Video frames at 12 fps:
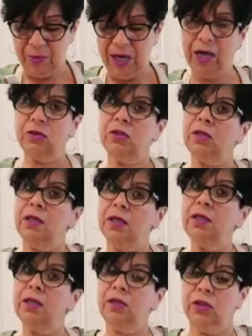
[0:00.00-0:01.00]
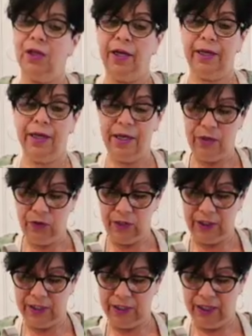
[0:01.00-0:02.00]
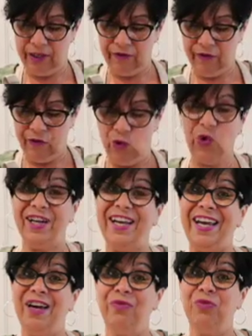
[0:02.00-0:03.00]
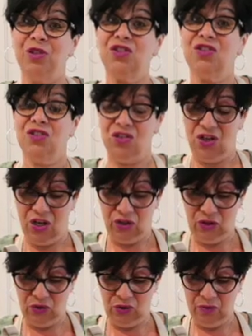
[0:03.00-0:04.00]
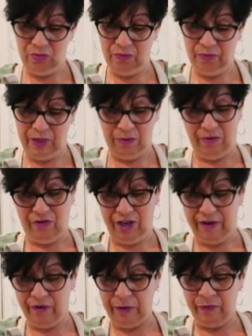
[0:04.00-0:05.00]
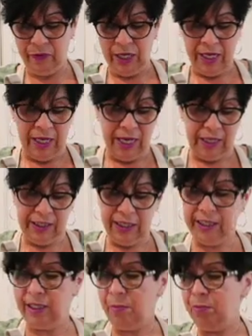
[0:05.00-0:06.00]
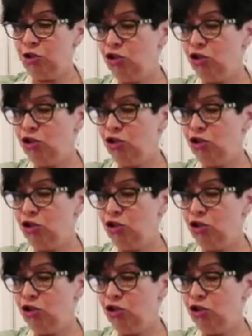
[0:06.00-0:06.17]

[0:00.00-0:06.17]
pounds, it's a lot. I only did like 4.5, which is a lot too, maybe 5. And cut it up in